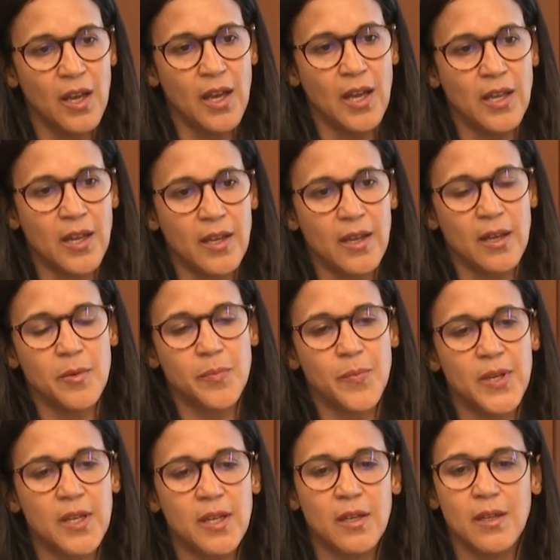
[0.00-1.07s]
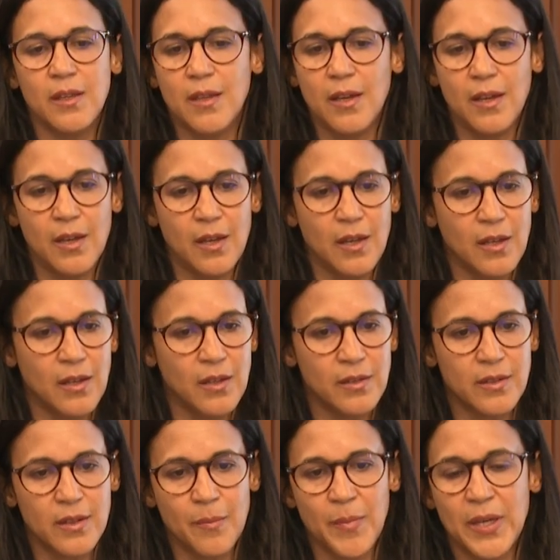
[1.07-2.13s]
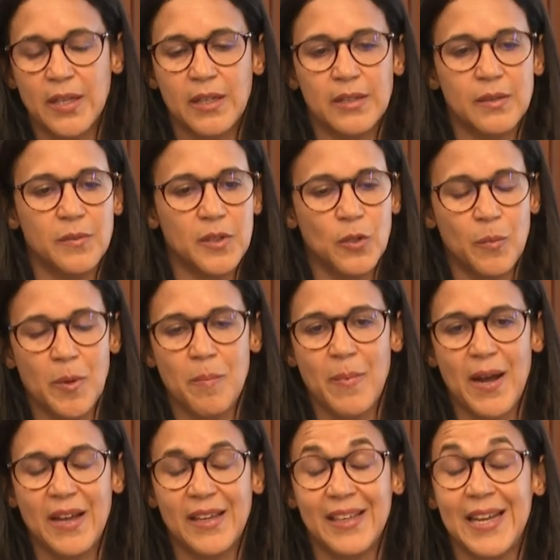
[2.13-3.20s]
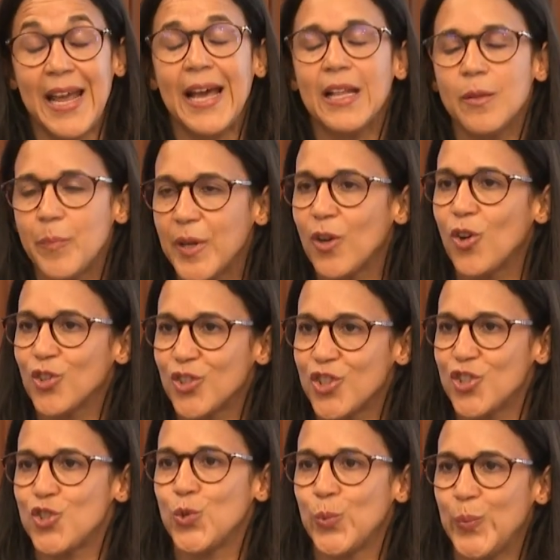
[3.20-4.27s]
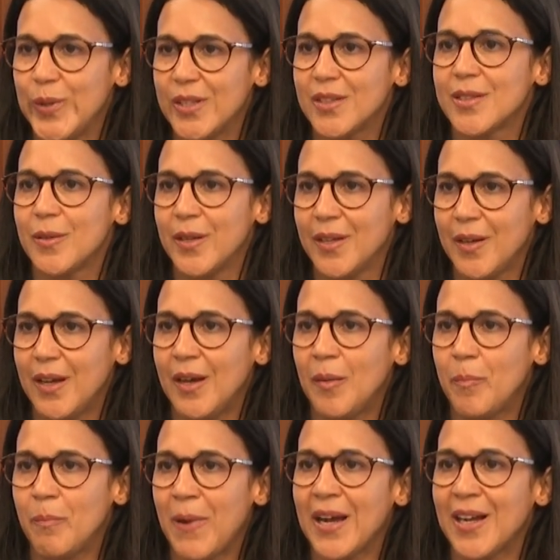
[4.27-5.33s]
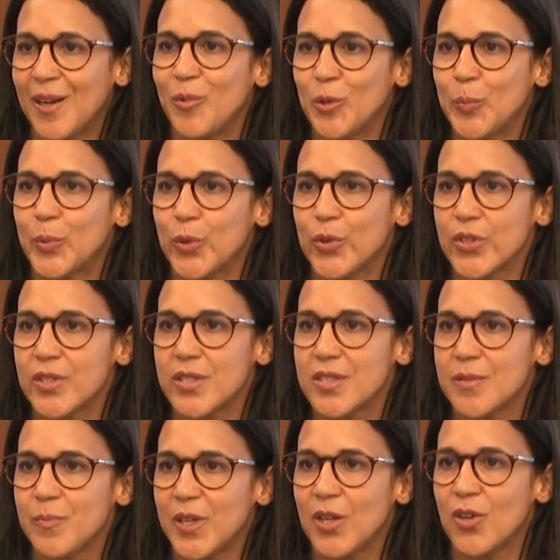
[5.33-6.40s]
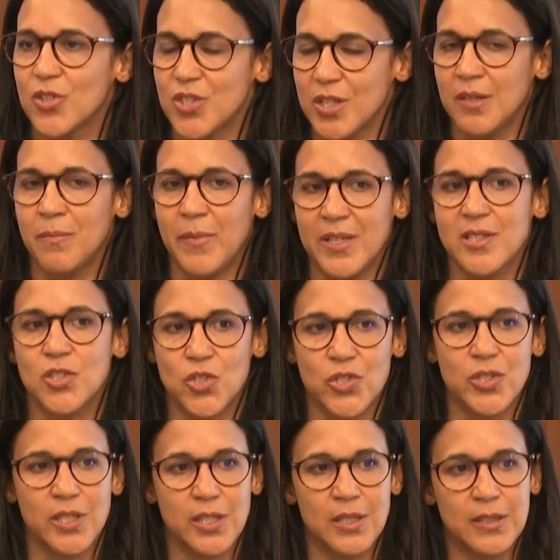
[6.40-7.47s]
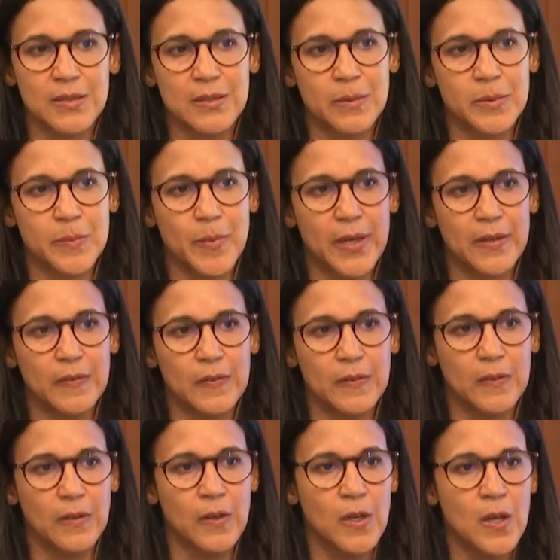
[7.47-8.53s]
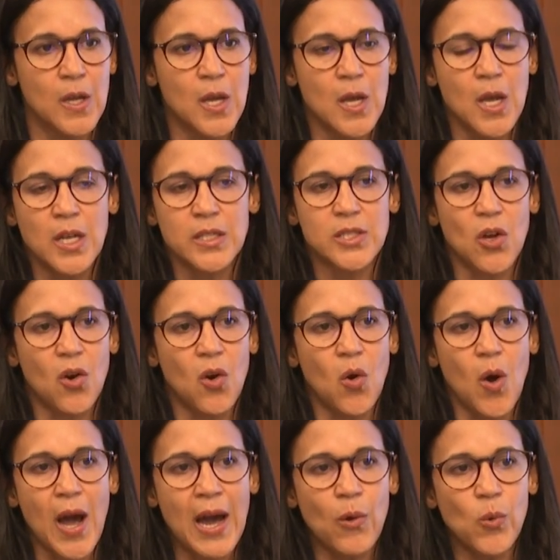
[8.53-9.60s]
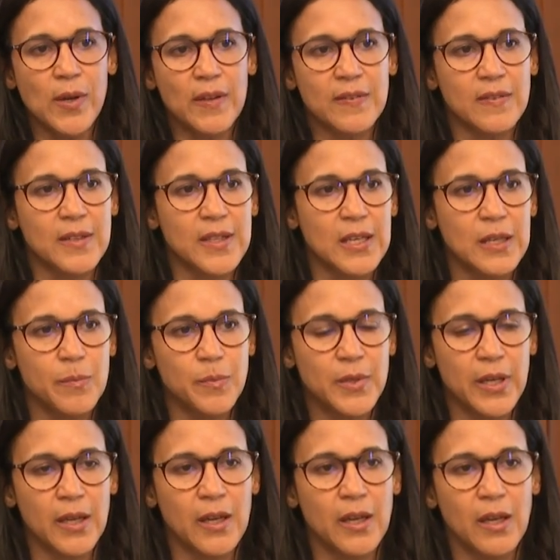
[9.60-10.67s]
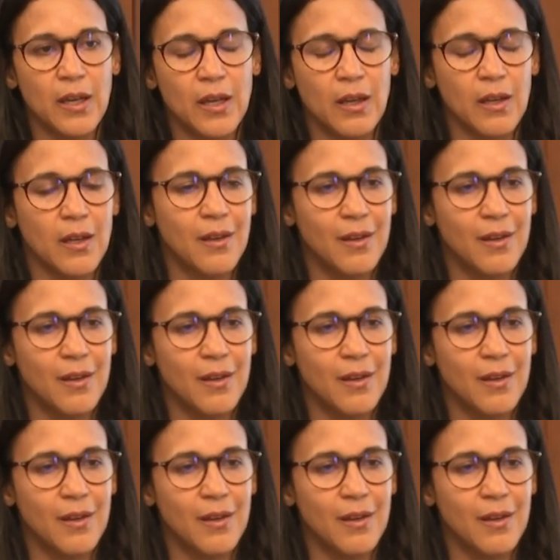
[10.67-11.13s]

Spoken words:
AIIB, the Inter-American Development Bank, in helping countries to build bankable projects, because investors need that transparency. So I will skip the